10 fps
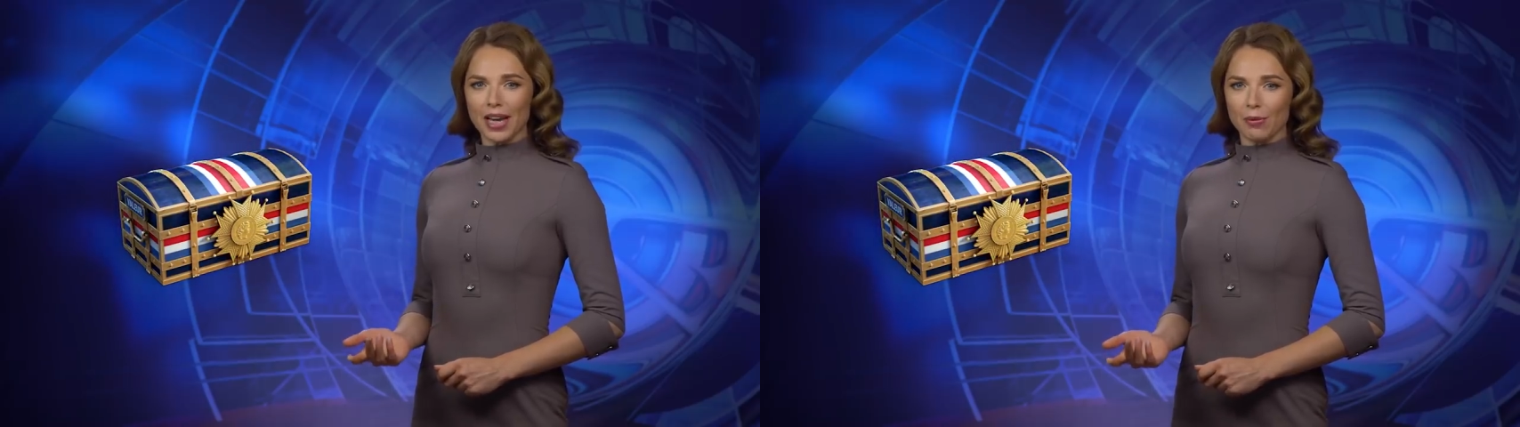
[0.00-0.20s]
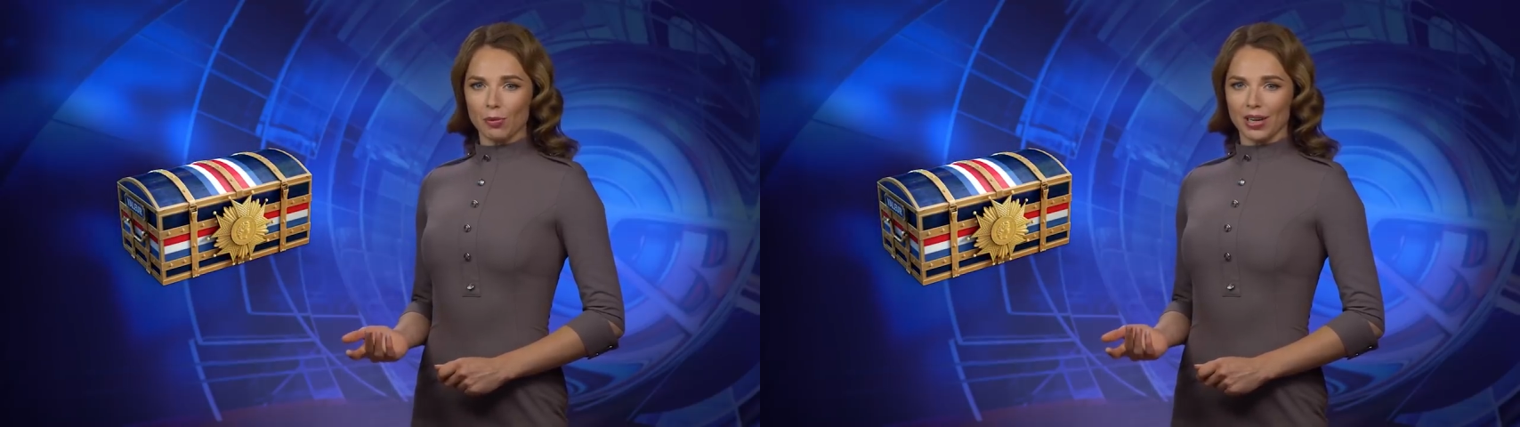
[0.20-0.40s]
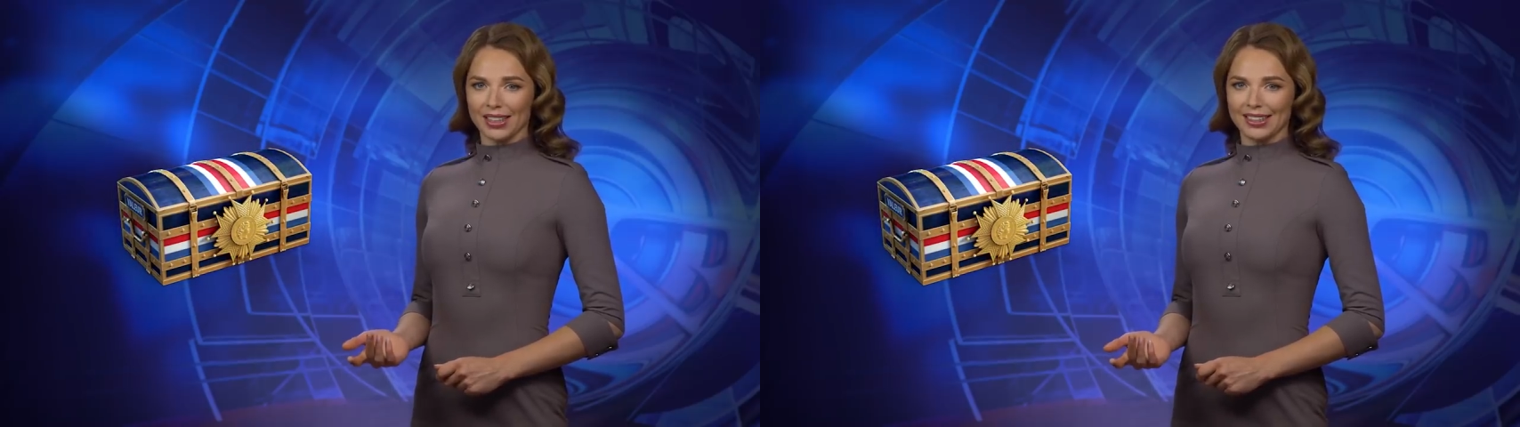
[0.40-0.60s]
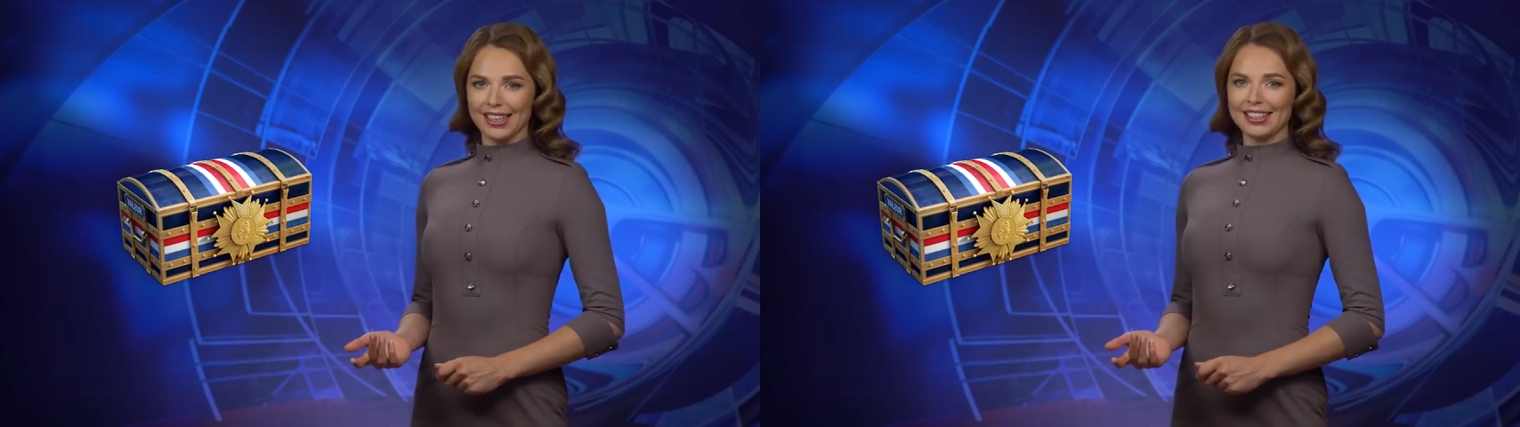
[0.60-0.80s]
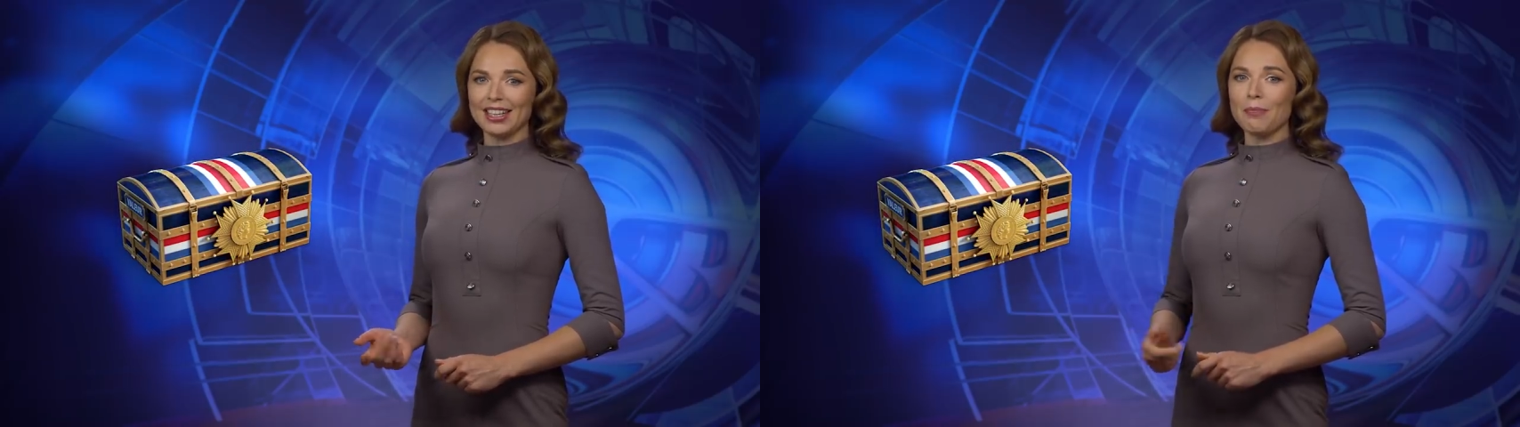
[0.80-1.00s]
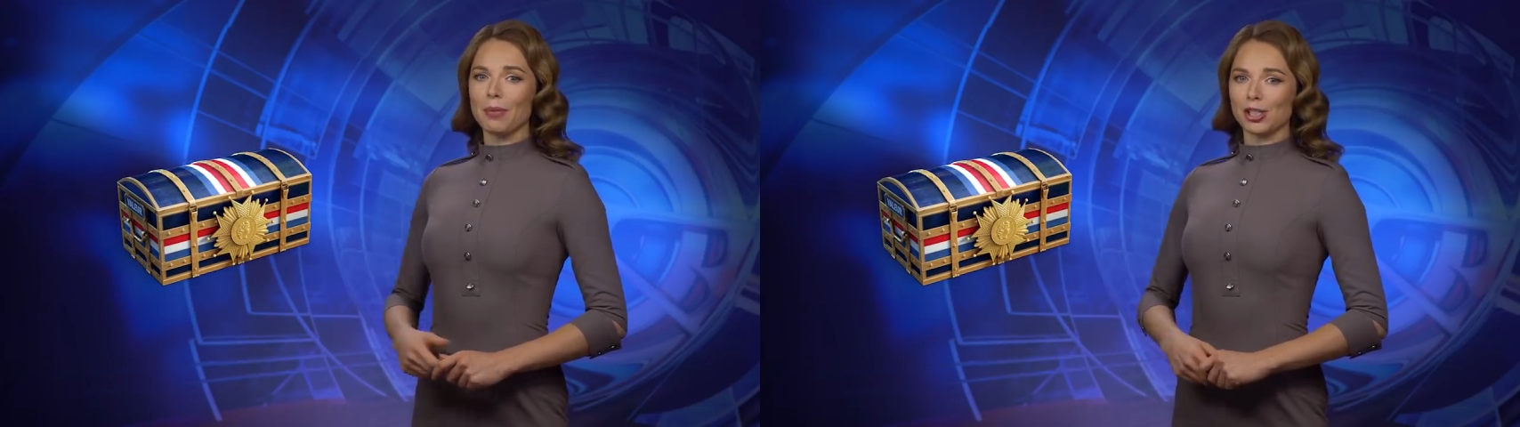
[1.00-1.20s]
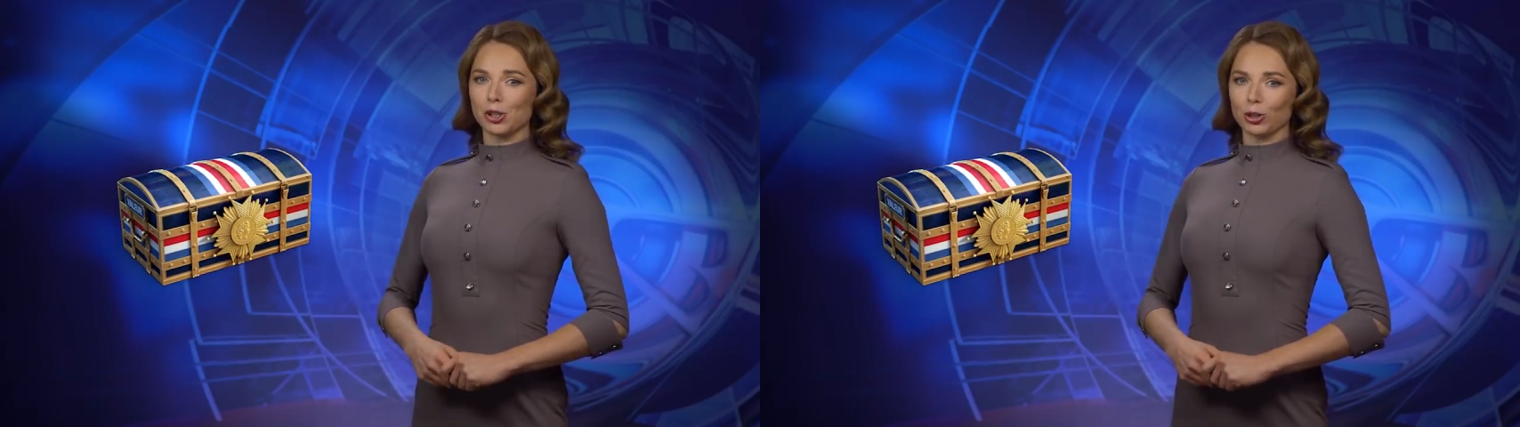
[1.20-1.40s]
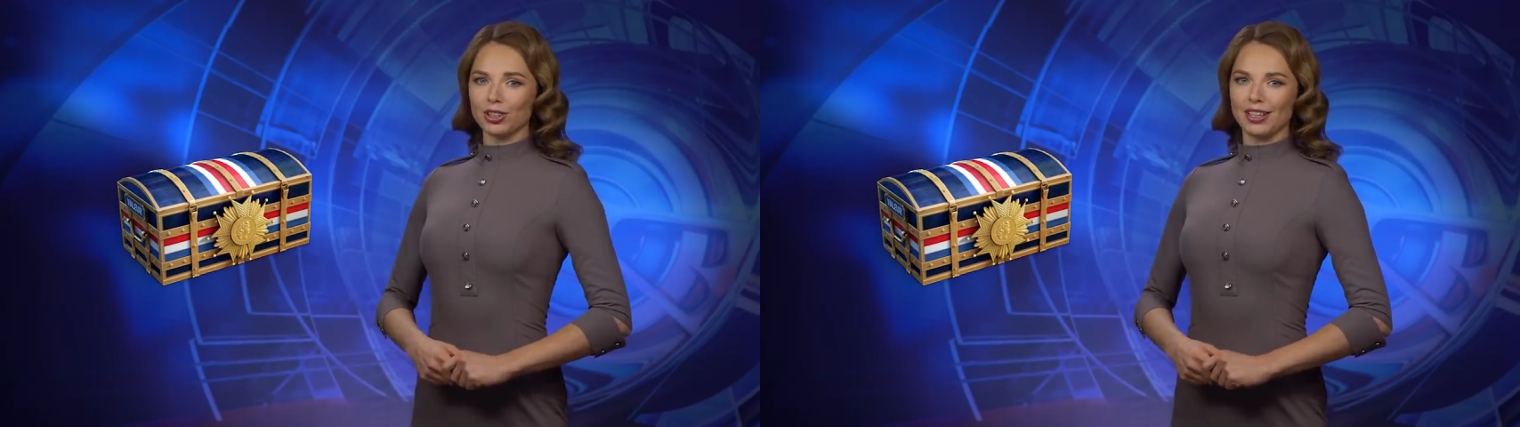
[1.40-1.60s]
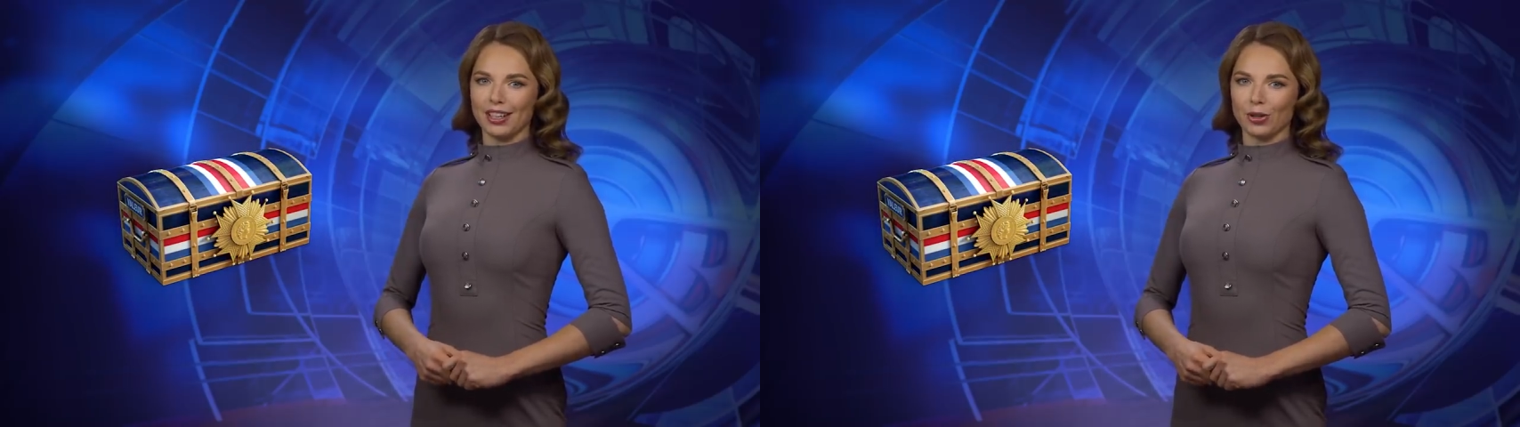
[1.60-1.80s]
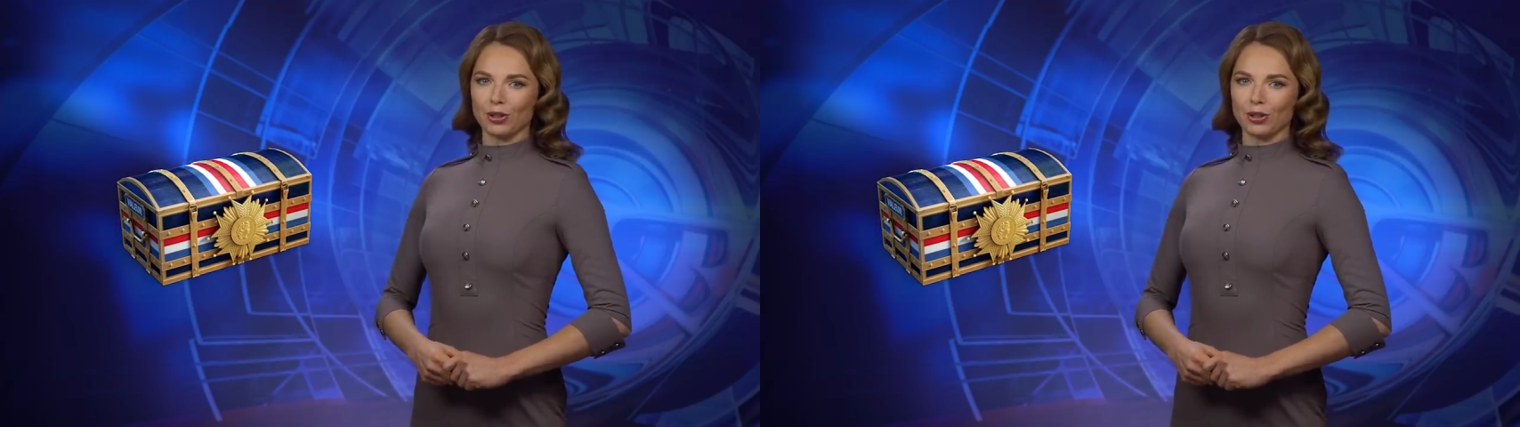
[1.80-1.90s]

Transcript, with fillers: premium containers. Each